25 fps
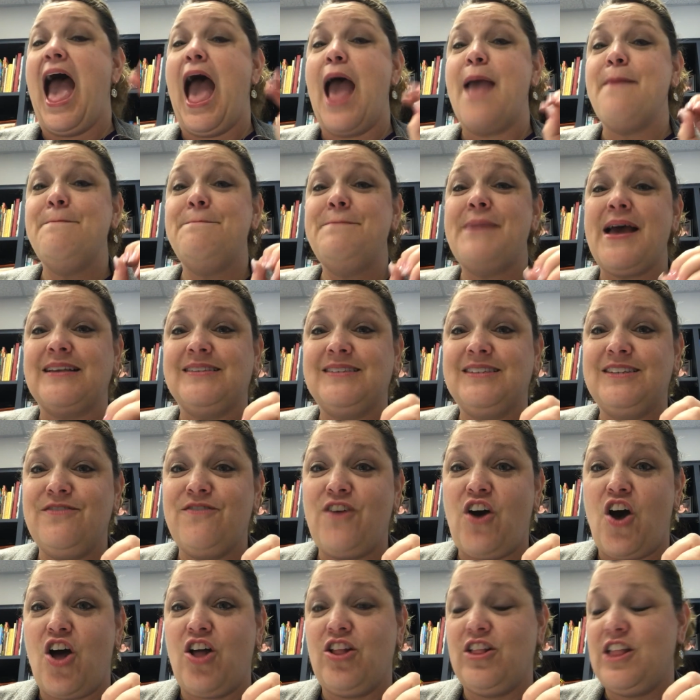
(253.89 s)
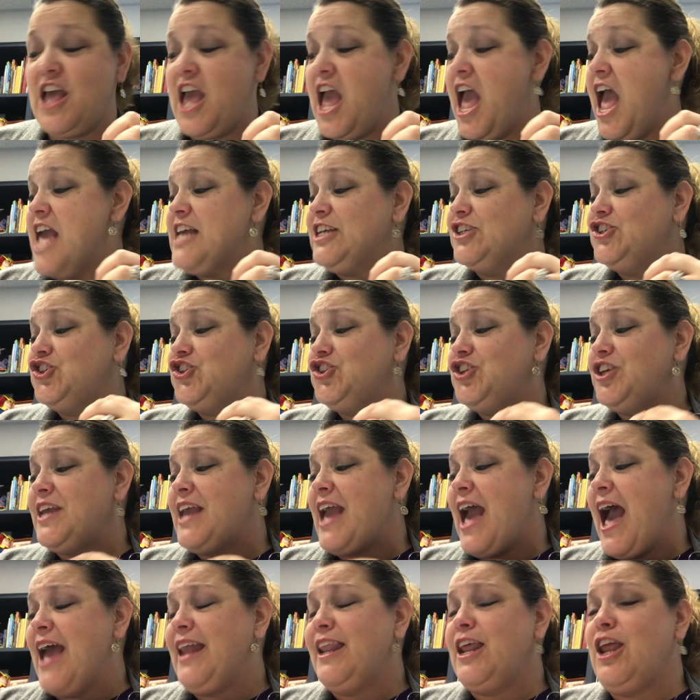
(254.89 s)
And best of all, she
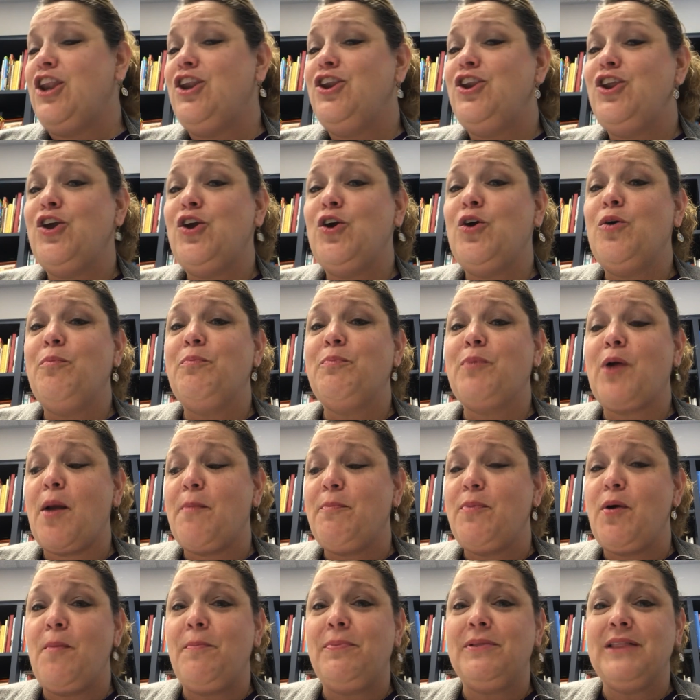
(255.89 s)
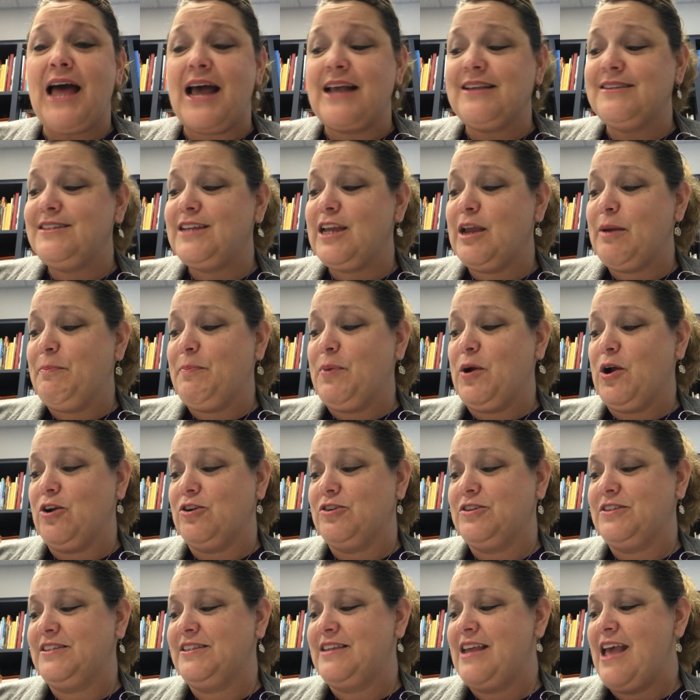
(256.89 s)
had a new purple plastic
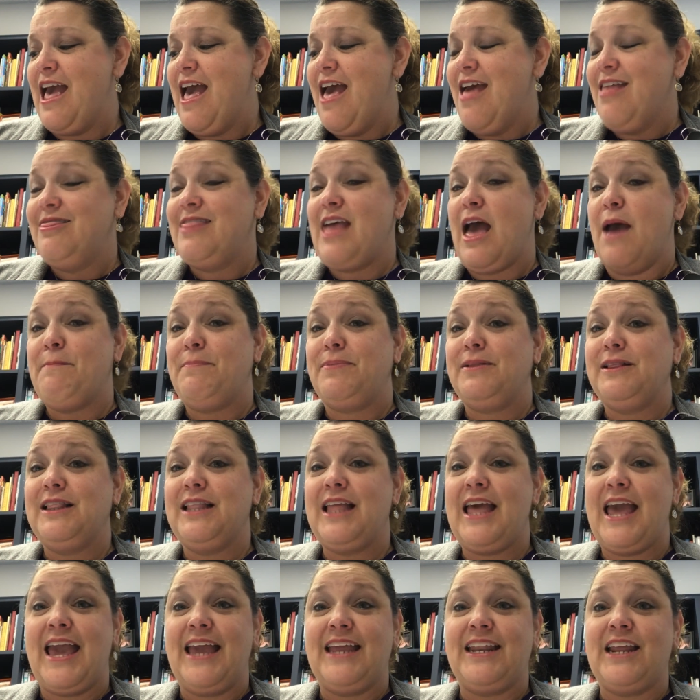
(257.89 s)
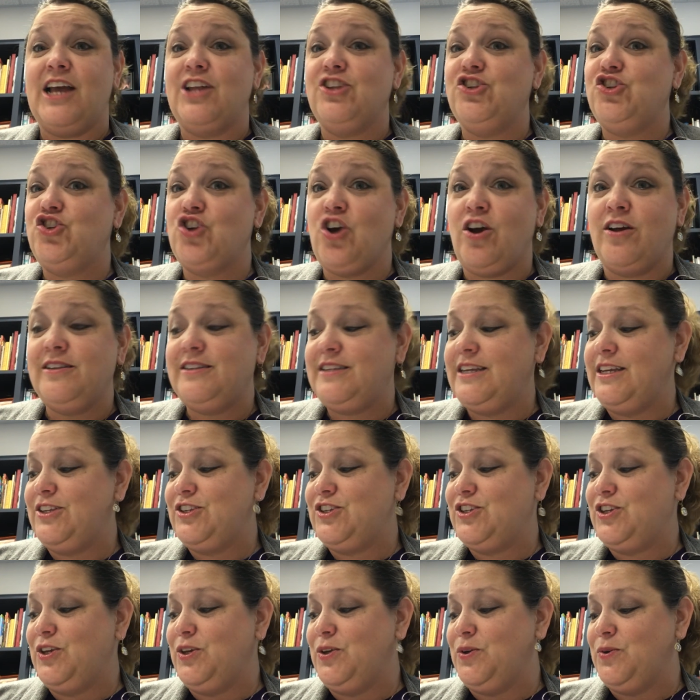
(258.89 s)
purse that played a jaunty
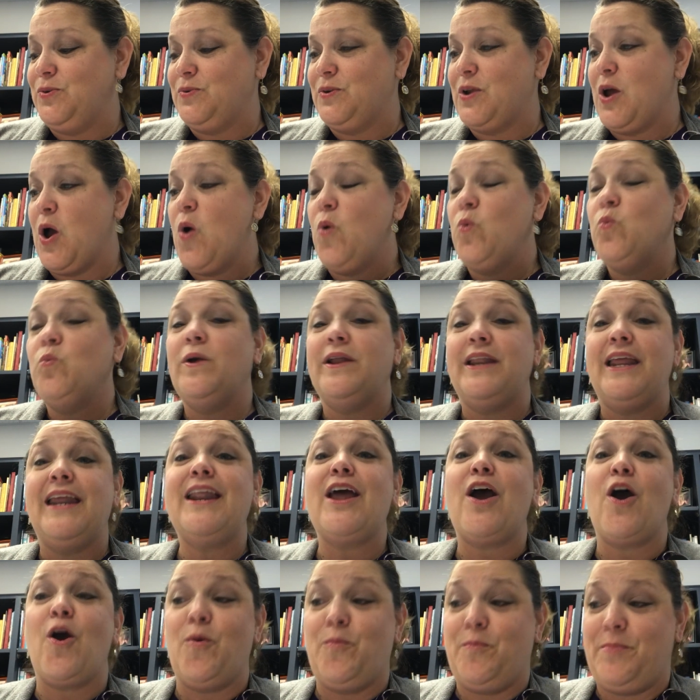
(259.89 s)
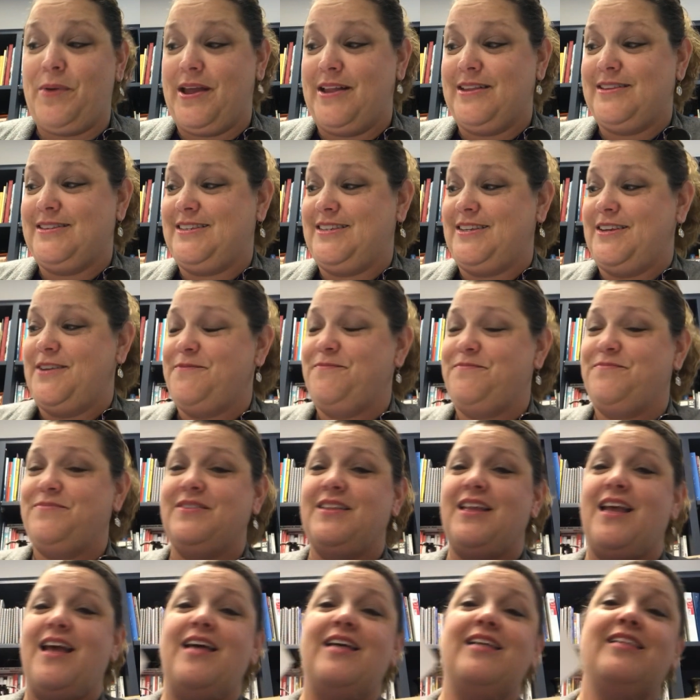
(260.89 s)
tune when it opened.
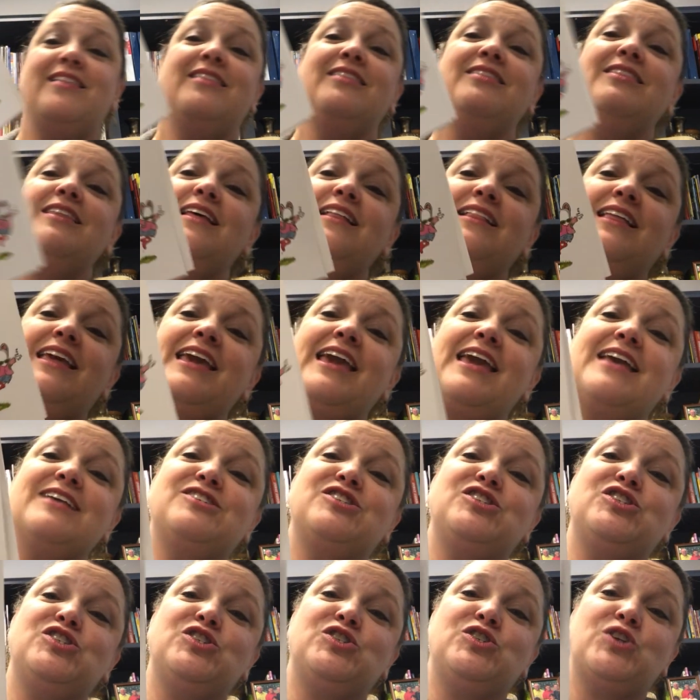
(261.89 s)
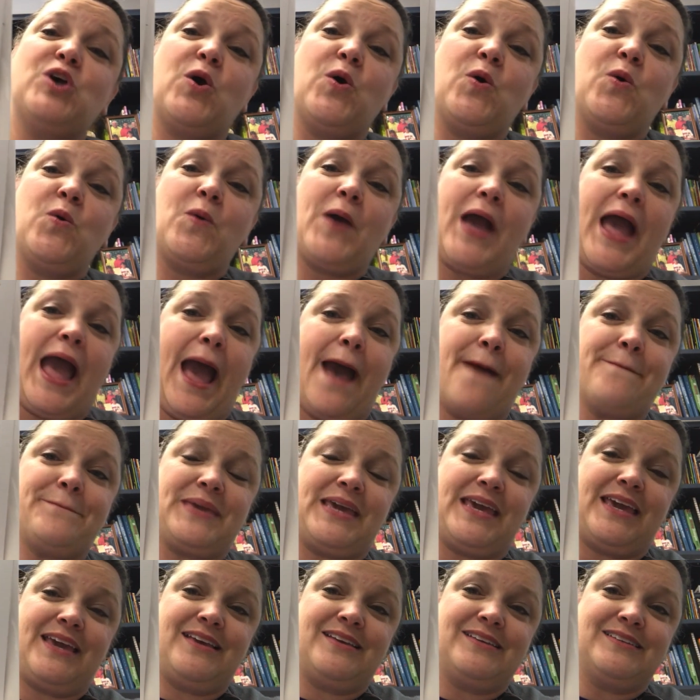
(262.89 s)
Lilly is so
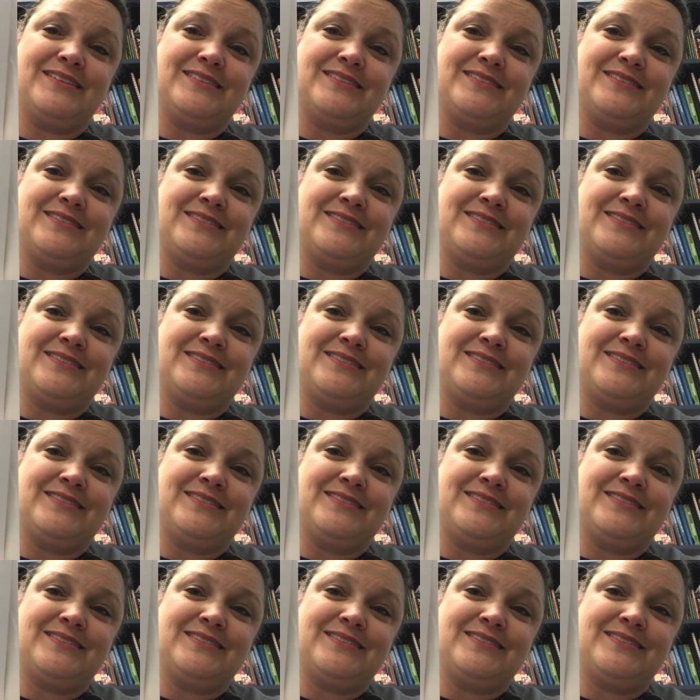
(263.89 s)
happy.